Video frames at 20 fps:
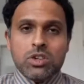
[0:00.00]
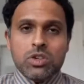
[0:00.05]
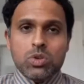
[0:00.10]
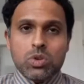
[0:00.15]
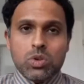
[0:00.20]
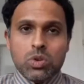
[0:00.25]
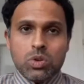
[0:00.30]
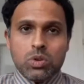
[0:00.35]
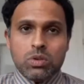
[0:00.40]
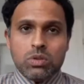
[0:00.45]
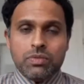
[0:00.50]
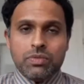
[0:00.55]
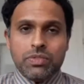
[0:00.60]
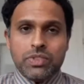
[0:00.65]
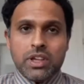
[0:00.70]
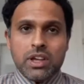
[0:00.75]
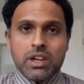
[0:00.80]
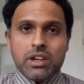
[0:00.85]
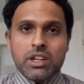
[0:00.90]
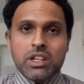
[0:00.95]

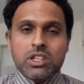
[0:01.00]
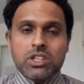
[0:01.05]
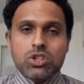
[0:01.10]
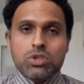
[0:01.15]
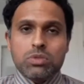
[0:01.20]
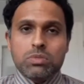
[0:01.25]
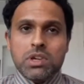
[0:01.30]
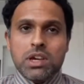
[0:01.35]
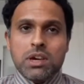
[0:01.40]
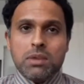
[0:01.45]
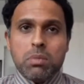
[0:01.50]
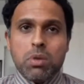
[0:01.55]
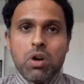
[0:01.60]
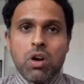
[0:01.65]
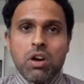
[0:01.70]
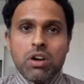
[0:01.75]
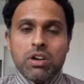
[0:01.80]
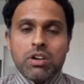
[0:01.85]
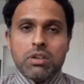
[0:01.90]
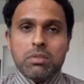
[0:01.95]
there needs to be a
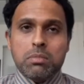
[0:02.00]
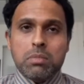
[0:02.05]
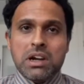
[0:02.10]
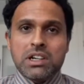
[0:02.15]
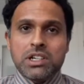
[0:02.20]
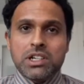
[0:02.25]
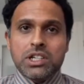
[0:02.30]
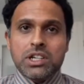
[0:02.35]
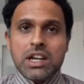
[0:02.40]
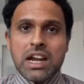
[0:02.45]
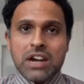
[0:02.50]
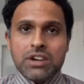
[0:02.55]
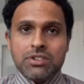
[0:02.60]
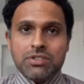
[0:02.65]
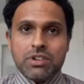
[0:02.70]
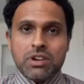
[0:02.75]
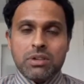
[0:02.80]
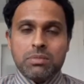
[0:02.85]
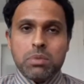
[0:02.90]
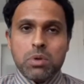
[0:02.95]
broader
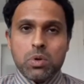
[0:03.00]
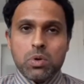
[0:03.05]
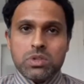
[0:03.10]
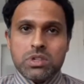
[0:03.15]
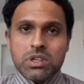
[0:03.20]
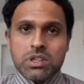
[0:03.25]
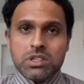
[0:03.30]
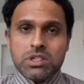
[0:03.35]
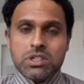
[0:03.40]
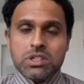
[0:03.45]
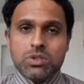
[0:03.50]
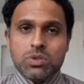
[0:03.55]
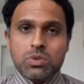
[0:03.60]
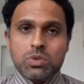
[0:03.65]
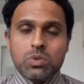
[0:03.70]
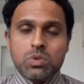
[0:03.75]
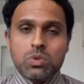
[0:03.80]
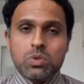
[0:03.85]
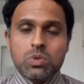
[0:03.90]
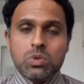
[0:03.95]
multilateral process
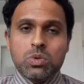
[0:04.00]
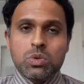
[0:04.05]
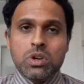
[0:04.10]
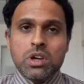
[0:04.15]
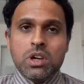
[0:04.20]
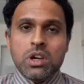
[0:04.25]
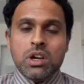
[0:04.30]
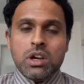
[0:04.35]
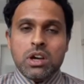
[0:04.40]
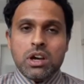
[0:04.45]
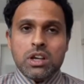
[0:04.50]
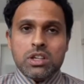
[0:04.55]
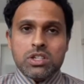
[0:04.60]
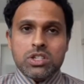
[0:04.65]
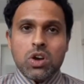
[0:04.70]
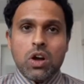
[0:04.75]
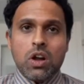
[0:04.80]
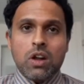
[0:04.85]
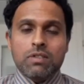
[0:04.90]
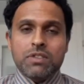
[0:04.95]
to
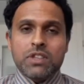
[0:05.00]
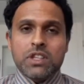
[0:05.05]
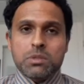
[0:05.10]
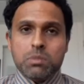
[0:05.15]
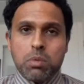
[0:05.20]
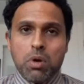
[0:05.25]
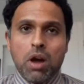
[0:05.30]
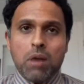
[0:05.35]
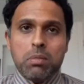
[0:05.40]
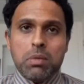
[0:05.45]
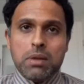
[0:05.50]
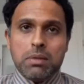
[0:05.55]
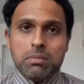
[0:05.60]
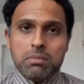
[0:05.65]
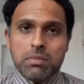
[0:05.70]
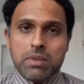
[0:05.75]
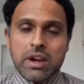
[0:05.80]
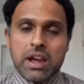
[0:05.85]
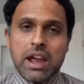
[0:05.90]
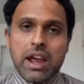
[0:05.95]
solve this
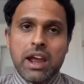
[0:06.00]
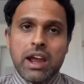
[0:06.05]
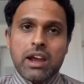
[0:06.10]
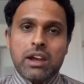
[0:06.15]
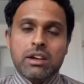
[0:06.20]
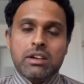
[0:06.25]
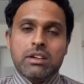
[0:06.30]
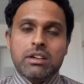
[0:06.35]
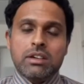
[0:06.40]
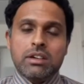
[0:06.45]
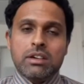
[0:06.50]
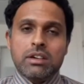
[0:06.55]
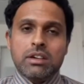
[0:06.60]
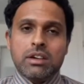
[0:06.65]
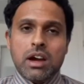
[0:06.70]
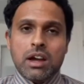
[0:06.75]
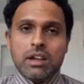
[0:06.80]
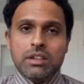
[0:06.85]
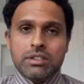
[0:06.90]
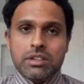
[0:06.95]
problem. And
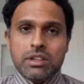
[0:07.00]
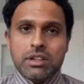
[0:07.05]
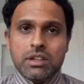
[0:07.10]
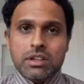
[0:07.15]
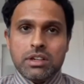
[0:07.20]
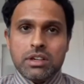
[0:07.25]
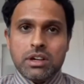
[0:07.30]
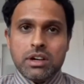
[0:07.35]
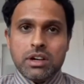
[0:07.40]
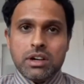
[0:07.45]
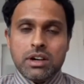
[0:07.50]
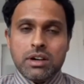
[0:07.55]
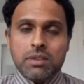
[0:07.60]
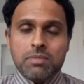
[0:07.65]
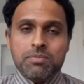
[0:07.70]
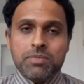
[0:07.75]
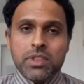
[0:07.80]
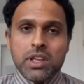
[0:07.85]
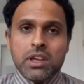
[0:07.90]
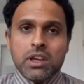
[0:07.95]
I think
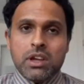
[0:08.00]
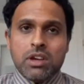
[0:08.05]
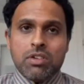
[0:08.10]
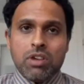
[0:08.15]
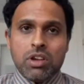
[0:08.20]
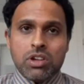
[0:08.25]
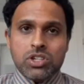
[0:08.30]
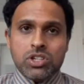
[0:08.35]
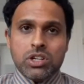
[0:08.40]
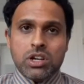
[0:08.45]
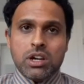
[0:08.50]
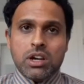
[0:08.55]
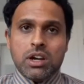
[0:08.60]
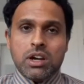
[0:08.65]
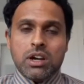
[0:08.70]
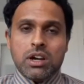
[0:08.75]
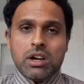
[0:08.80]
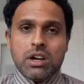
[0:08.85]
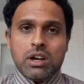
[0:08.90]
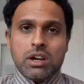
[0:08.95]

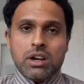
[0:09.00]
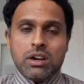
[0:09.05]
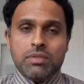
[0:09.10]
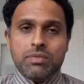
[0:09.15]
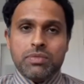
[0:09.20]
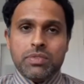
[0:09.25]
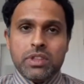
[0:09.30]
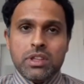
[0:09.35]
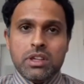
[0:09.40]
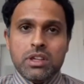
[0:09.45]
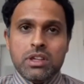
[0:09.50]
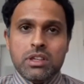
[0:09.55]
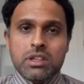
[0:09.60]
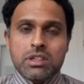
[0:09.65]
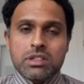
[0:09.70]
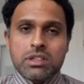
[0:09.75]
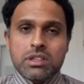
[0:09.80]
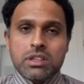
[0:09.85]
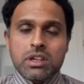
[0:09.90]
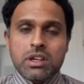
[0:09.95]
Russia is